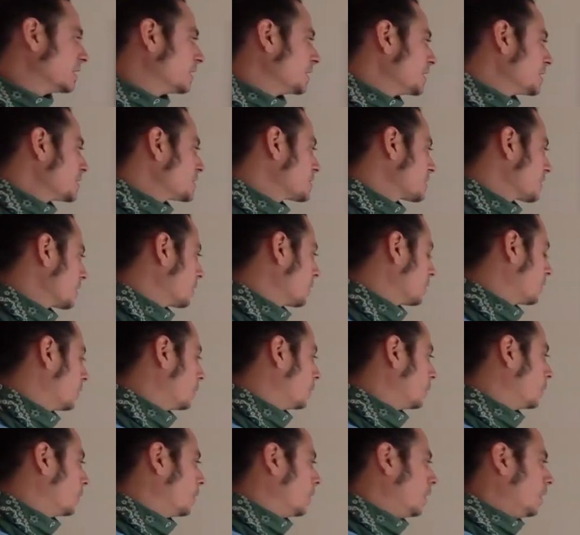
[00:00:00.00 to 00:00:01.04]

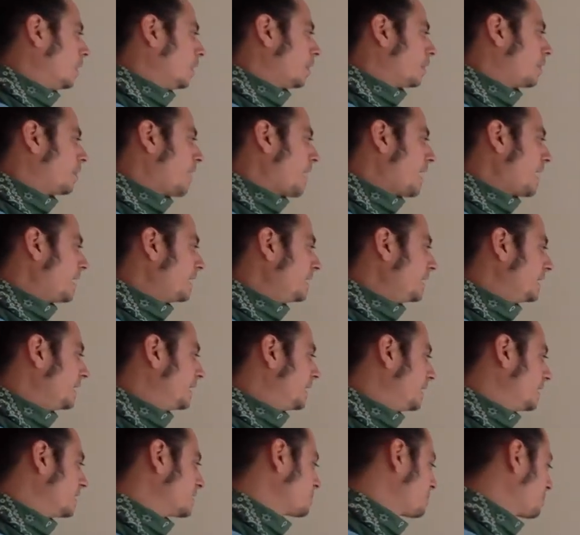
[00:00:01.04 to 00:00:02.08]
So that
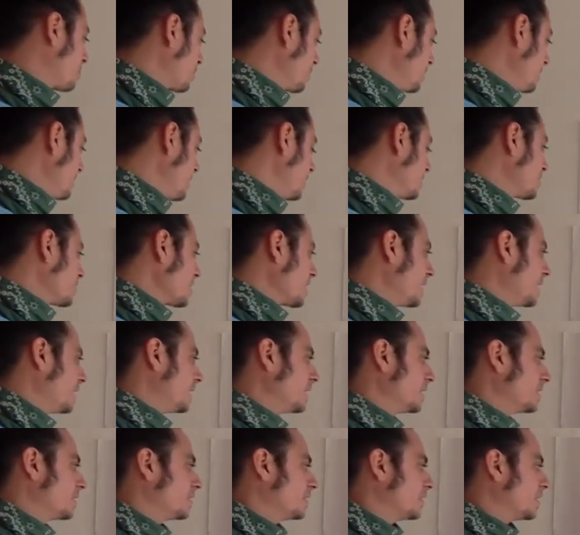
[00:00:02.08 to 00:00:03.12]
is pretty much it
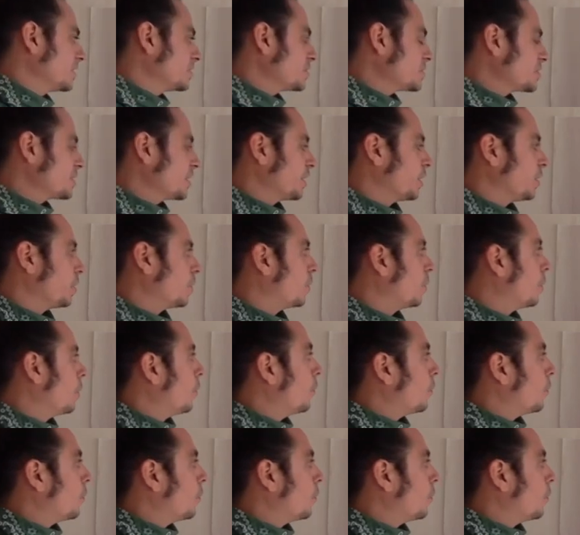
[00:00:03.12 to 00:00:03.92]
in a nutshell.